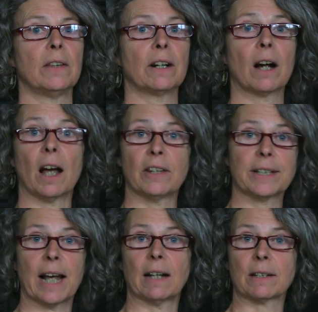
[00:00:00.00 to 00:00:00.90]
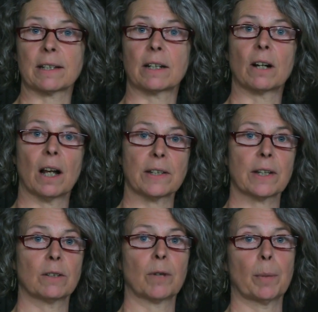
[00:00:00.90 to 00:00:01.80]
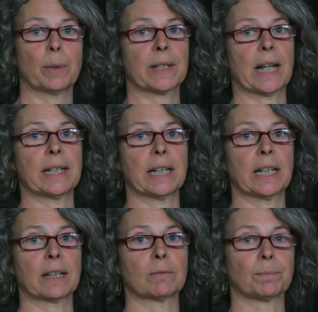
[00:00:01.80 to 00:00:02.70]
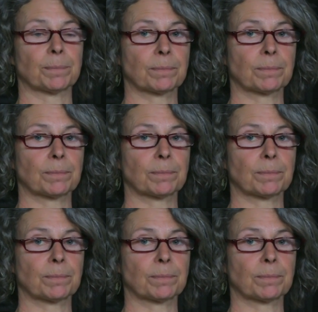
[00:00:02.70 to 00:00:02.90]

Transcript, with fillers: there are other towns that are also representing